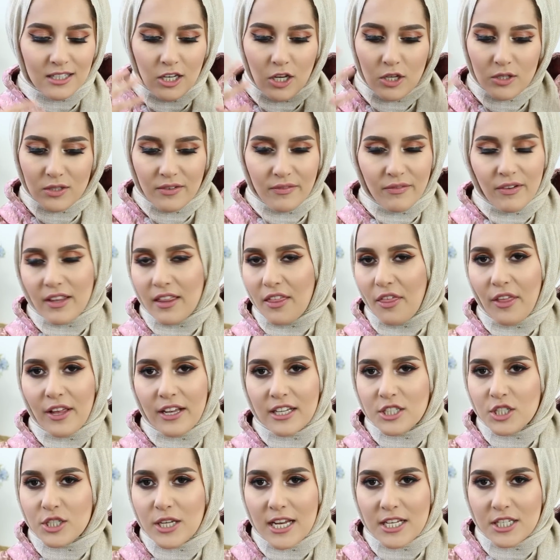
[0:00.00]
loads of other
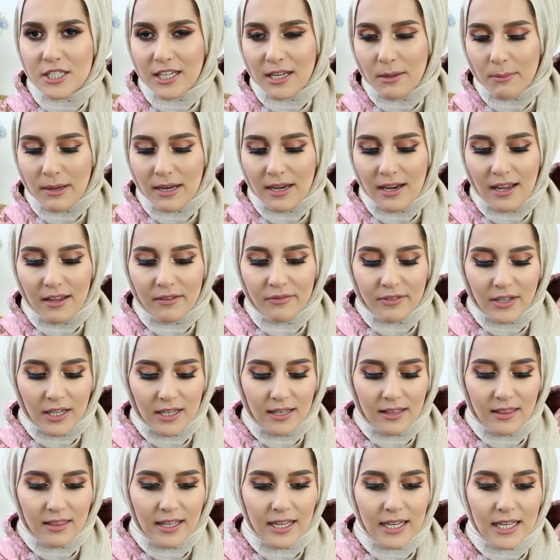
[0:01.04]
things changing in my life kind
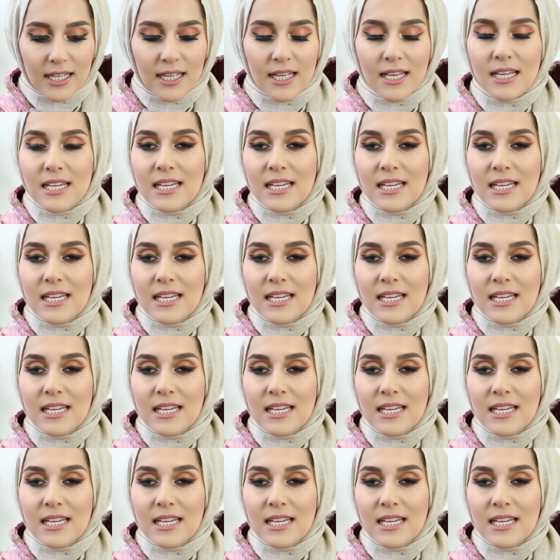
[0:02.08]
of thing.